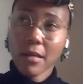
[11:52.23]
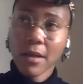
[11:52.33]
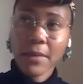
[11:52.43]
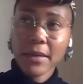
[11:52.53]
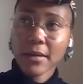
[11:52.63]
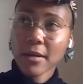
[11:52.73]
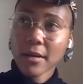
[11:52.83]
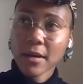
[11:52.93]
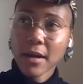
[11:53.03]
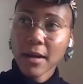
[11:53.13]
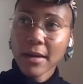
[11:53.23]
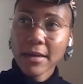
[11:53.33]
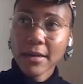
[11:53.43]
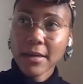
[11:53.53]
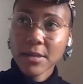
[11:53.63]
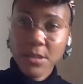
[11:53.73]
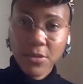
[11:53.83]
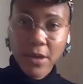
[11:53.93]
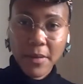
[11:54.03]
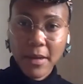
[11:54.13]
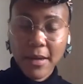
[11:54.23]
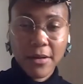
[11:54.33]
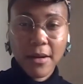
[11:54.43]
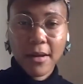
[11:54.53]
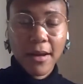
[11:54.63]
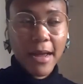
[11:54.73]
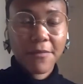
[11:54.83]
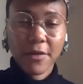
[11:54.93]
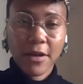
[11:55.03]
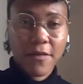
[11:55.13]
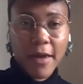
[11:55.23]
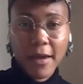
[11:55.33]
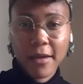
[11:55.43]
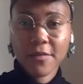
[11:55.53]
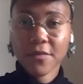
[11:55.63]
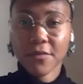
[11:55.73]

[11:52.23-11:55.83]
I mean, Instagram, again, like I have a love-hate